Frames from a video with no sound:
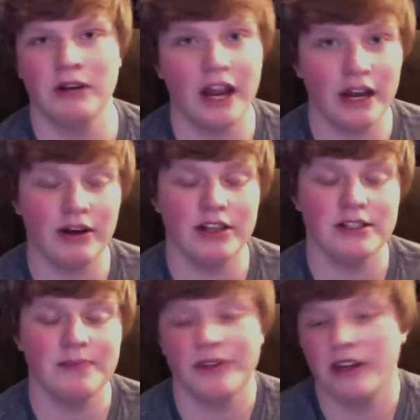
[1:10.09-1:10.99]
But
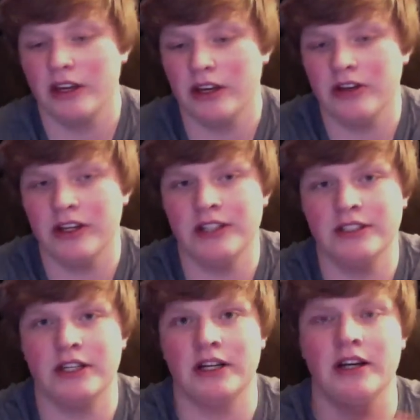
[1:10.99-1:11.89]
anyways, here
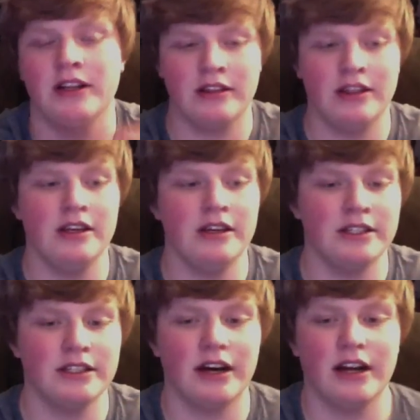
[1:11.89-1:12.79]
is uh, the
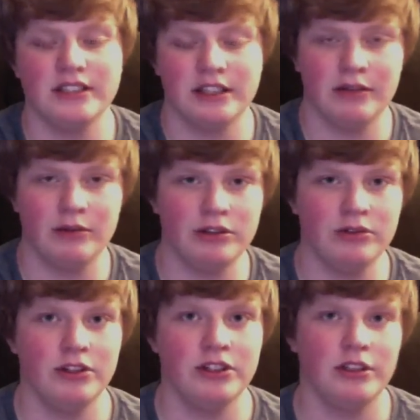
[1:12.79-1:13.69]
exhaust, and then we'll
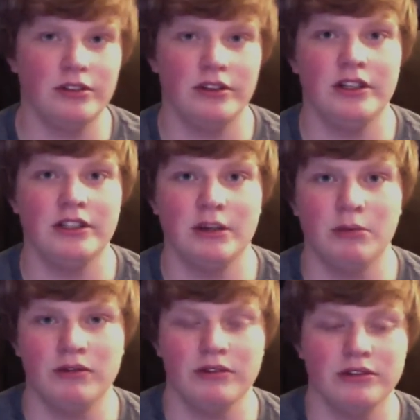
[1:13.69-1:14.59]
switch to the
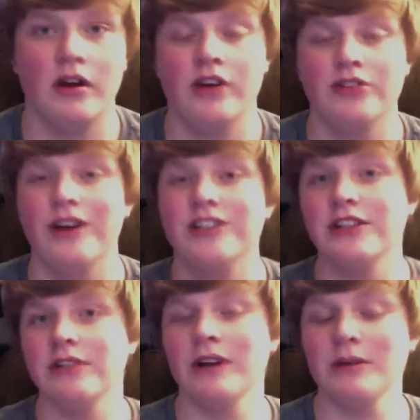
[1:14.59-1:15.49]
subwoofers. So
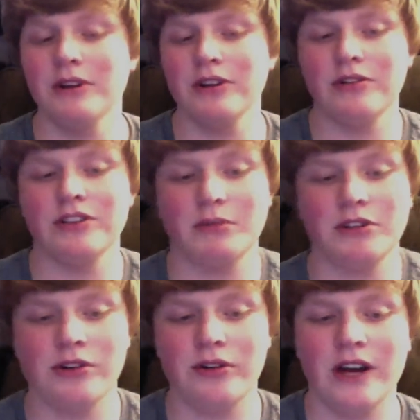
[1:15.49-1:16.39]
actually what I'm going to do is I'm going
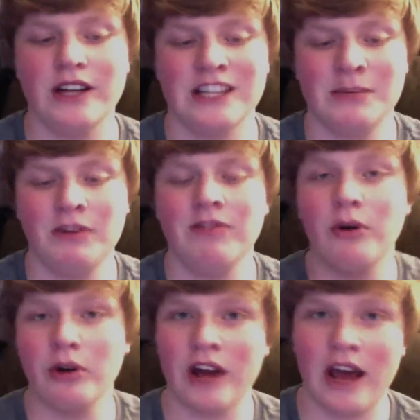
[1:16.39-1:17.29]
to show you guys a
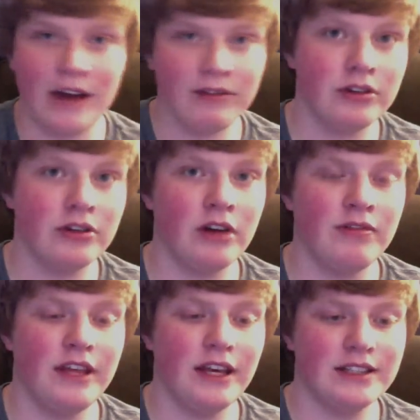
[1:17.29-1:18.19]
before and after
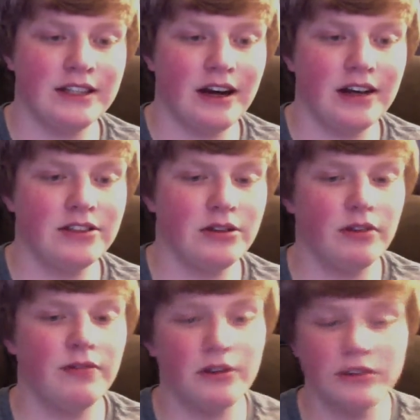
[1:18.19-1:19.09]
of the exhaust. So
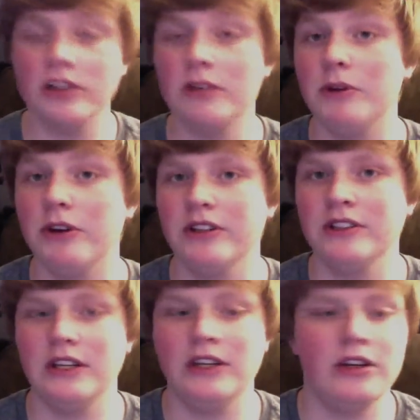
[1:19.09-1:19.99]
the first clip you're going to
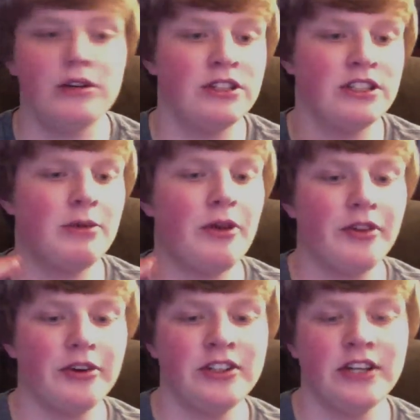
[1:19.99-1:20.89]
see here, which is about
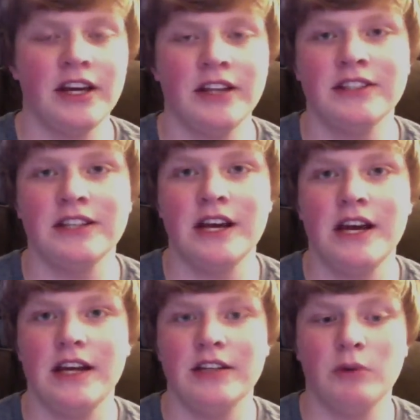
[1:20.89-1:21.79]
thirty seconds,
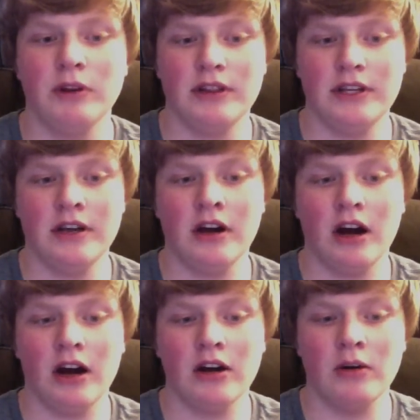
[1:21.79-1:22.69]
is what the
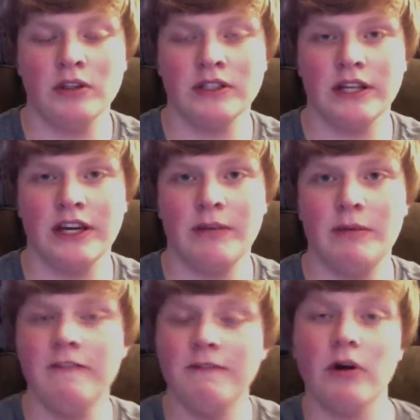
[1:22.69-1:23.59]
car was like
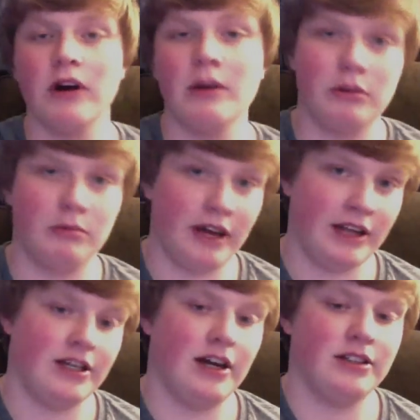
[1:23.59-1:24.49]
before I put my
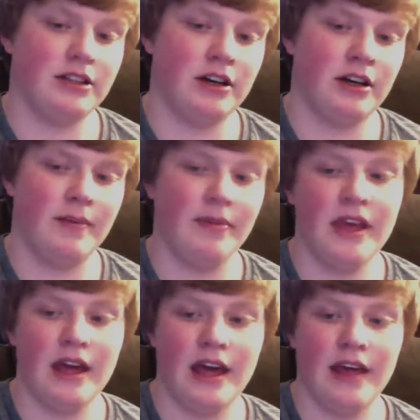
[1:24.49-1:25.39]
exhaust on,
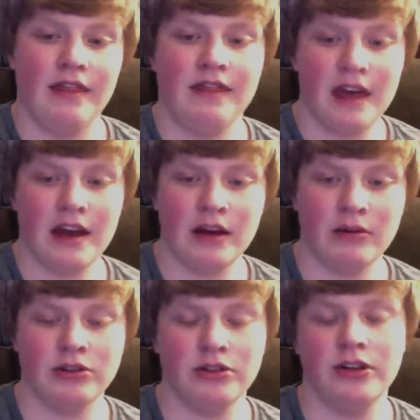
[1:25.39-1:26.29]
and then I
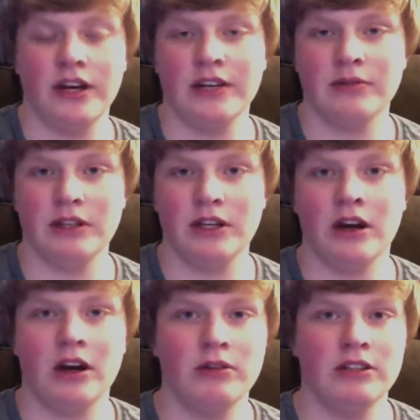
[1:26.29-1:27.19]
will show you guys what the
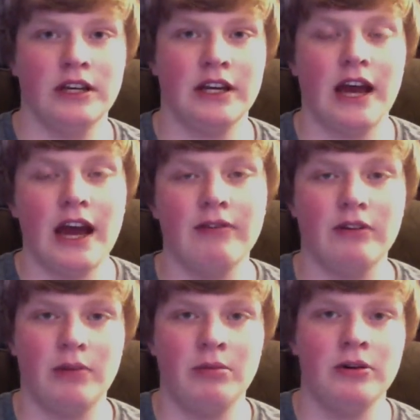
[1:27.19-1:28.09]
car was like after
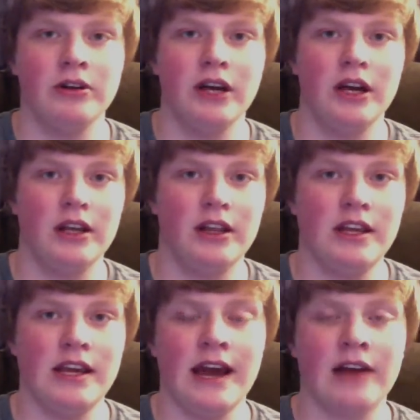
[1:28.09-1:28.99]
I put
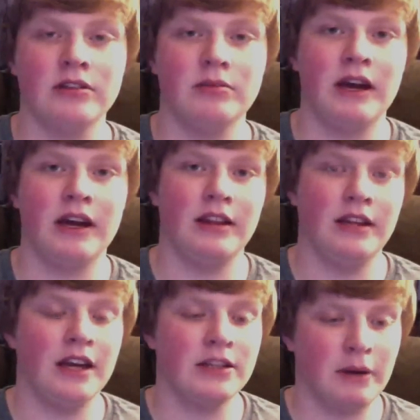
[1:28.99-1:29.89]
the axle back and
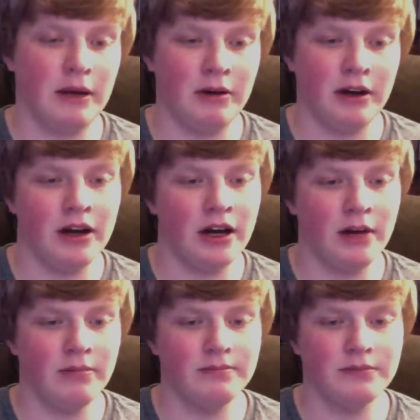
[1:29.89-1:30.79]
the X-pipe on.
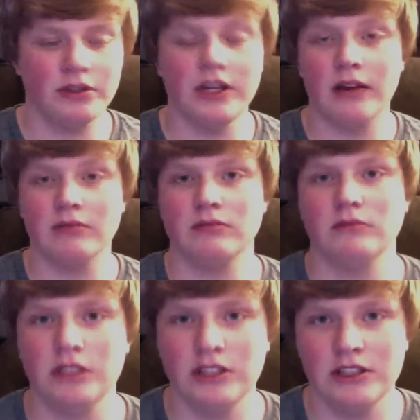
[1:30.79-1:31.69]
Um, so yeah,
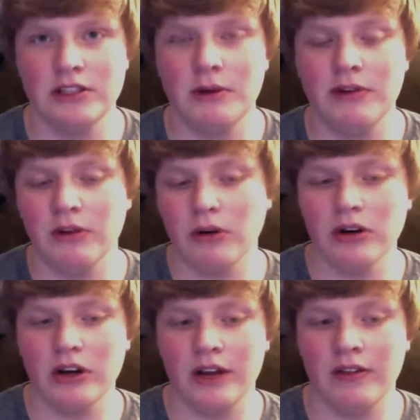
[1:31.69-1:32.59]
this is the
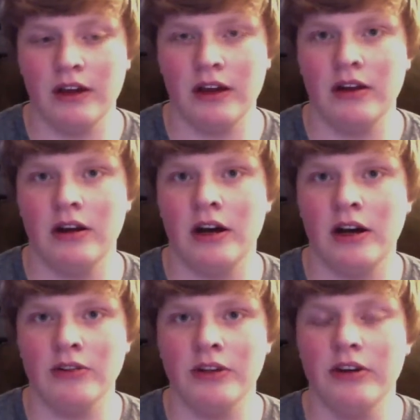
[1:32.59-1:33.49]
before, and then
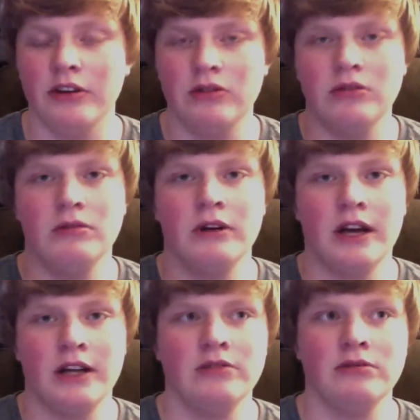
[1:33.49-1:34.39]
I'll tell you when
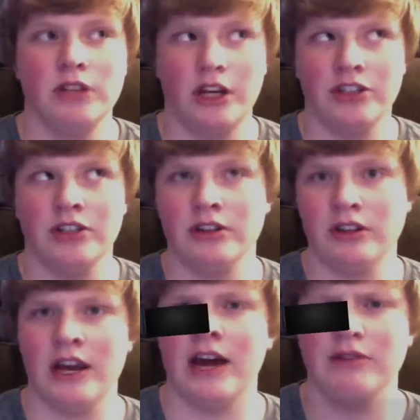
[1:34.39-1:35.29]
I change it to
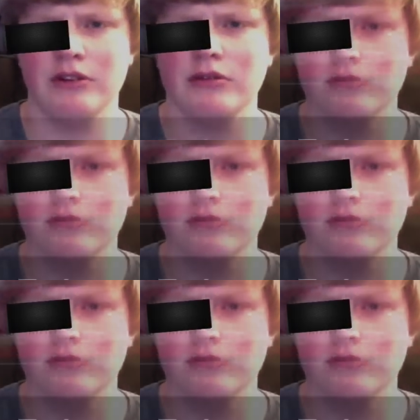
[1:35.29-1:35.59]
the after.